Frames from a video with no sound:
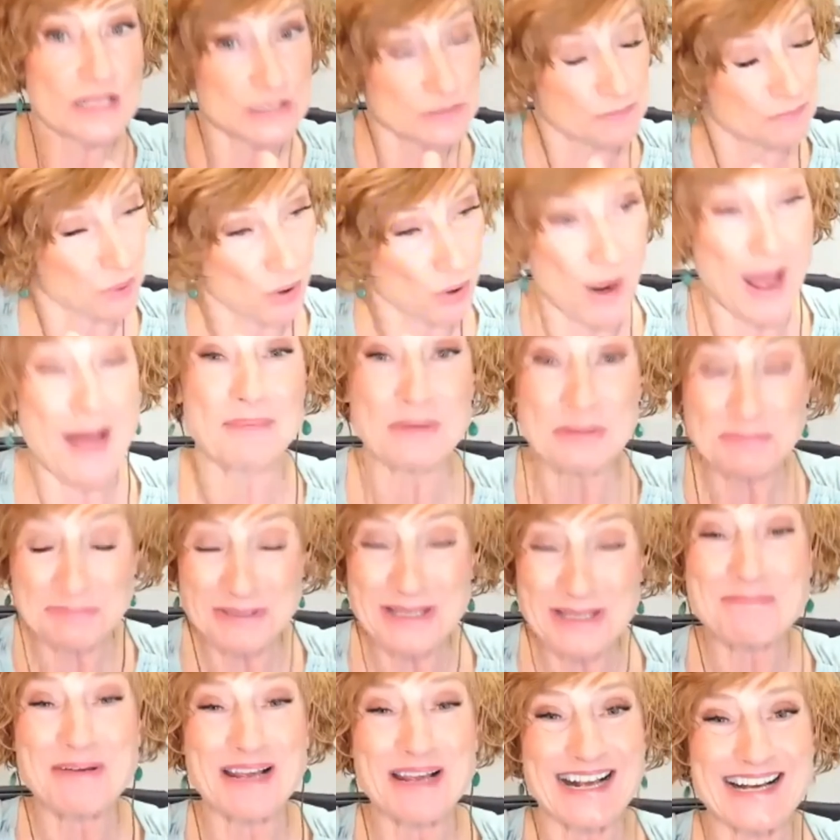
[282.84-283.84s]
it's
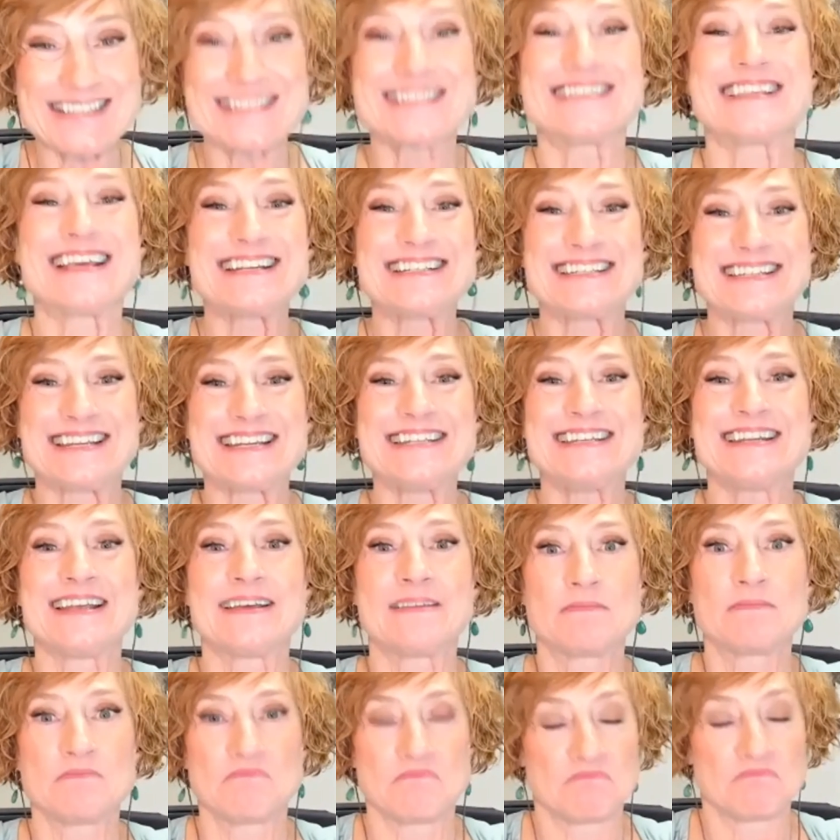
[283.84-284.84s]
probably because they didn't
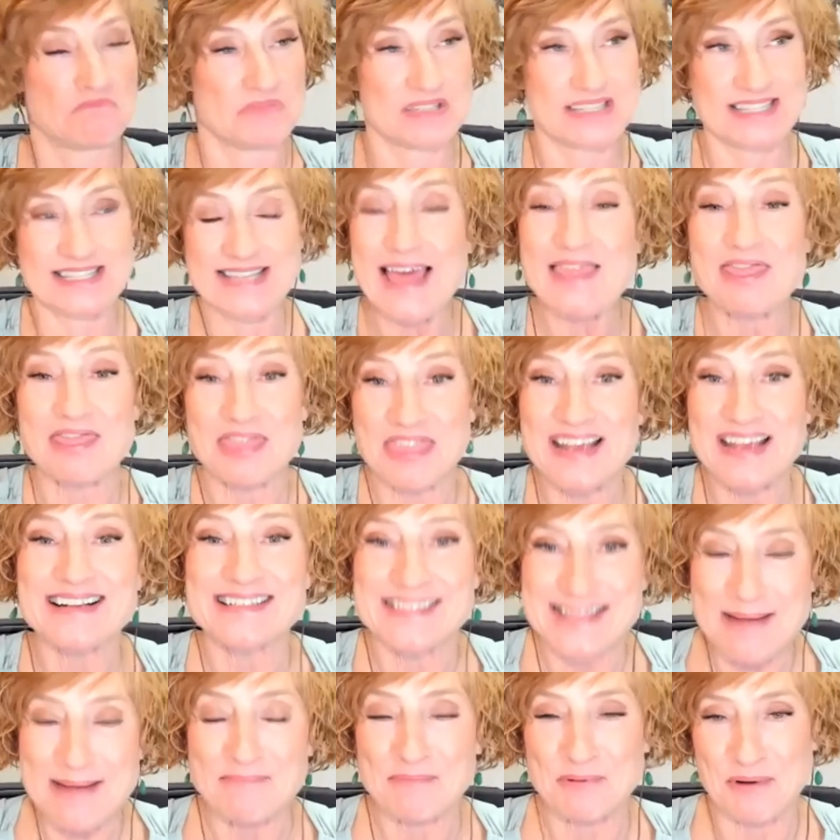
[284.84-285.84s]
set
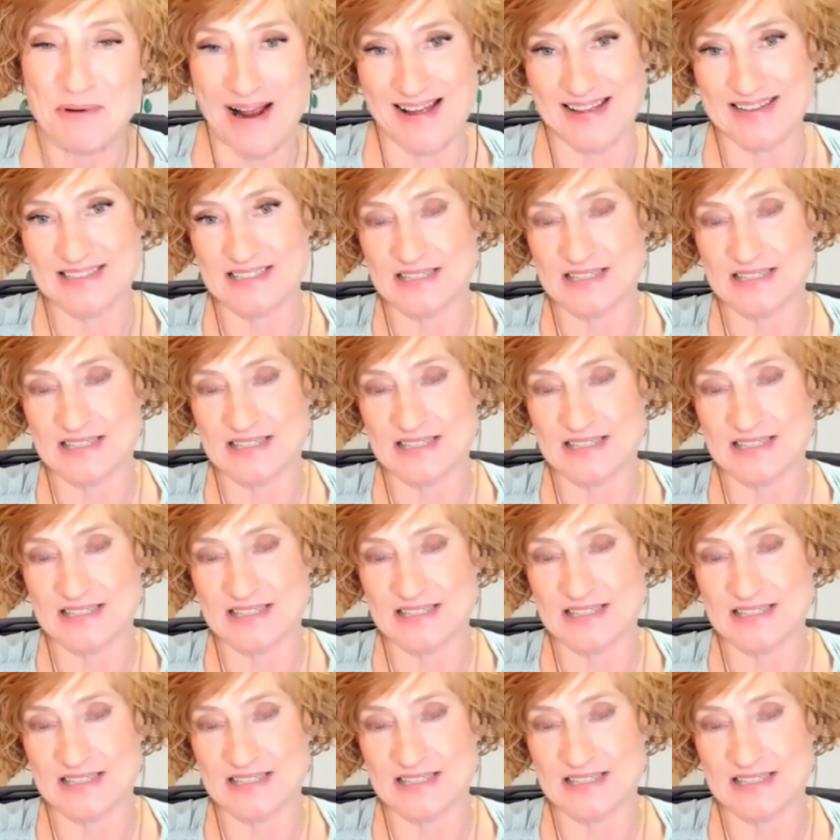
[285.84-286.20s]
things up right.